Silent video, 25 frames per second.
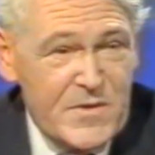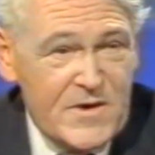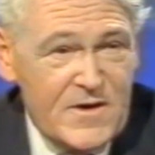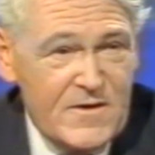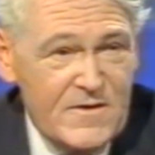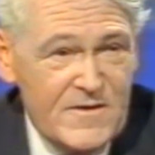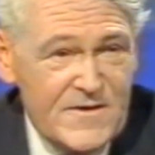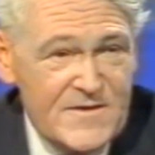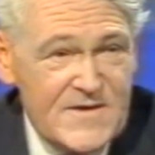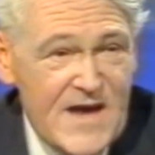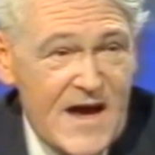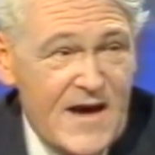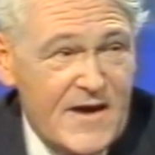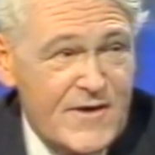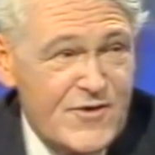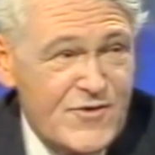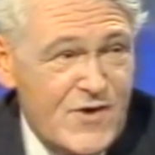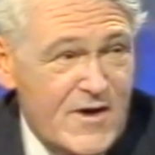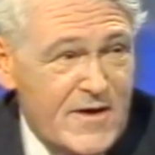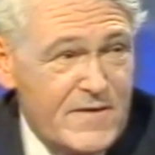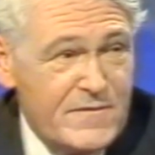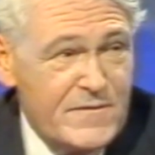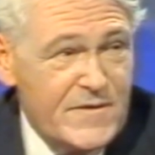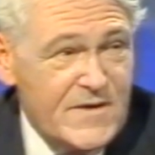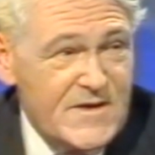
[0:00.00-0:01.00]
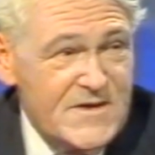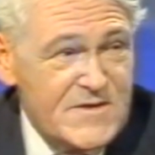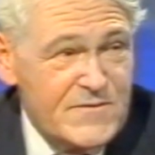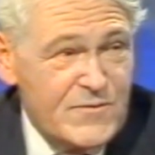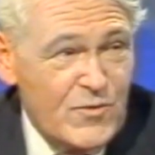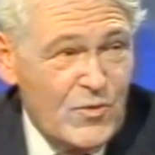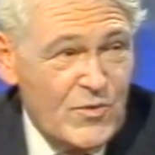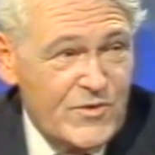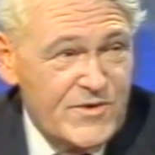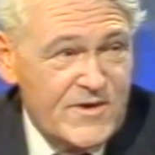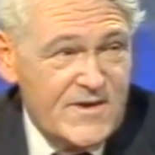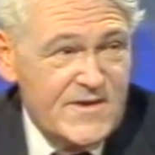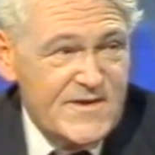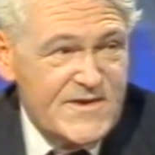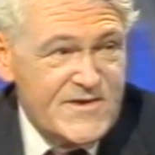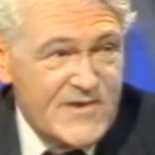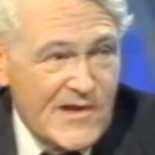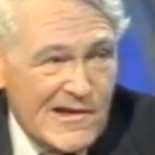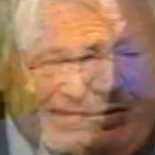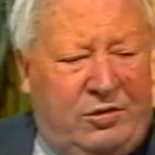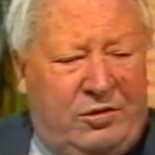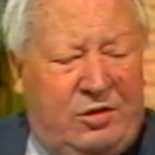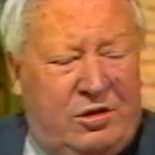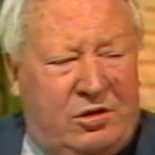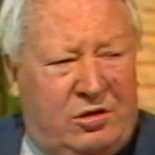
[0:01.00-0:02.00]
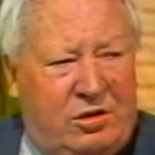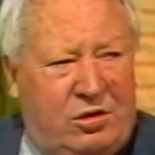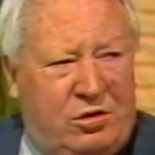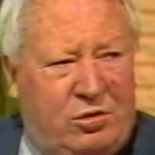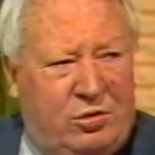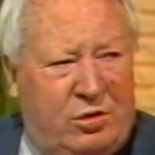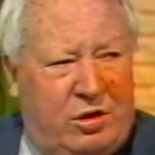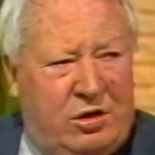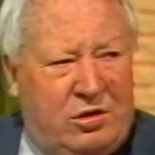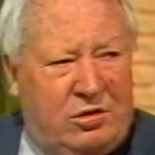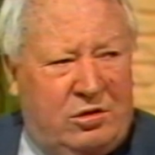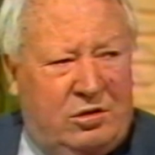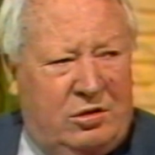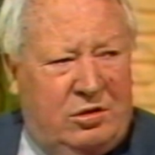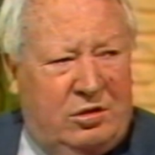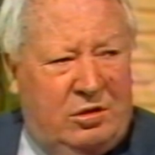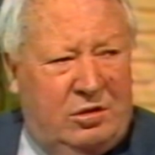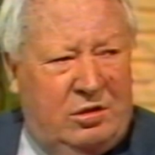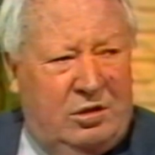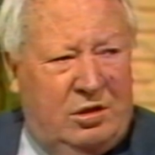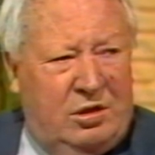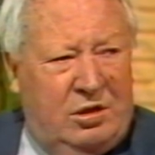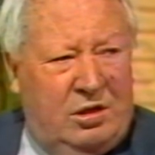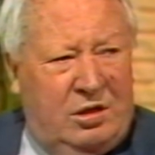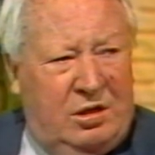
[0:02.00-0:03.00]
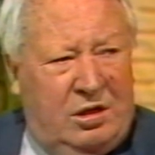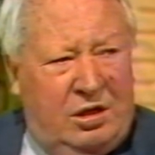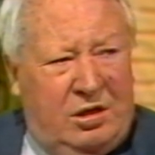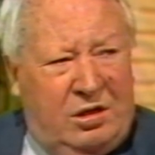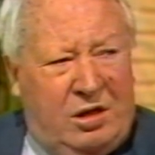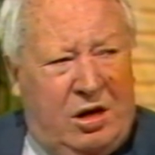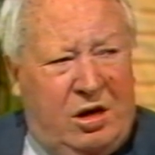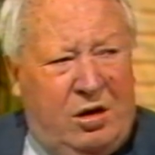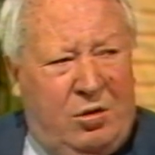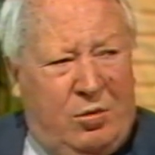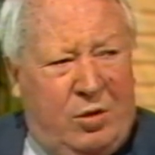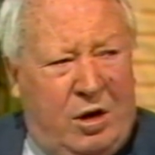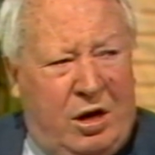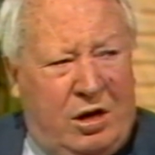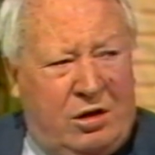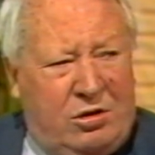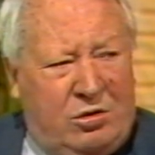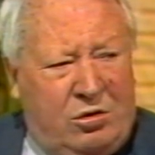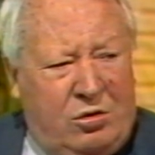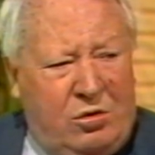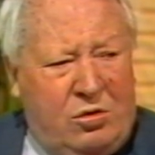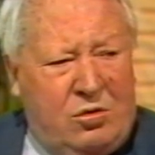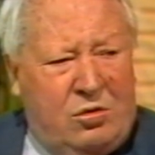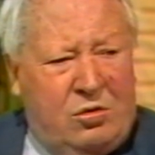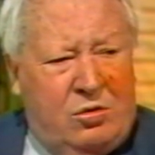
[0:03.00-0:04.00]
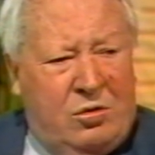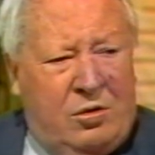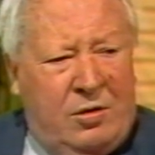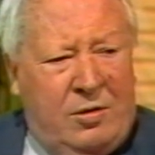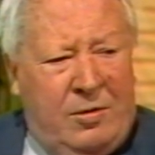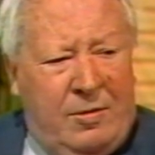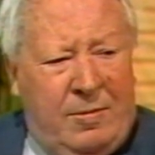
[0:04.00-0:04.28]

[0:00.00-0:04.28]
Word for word: because I try first of all to conciliate the situation in any way at all.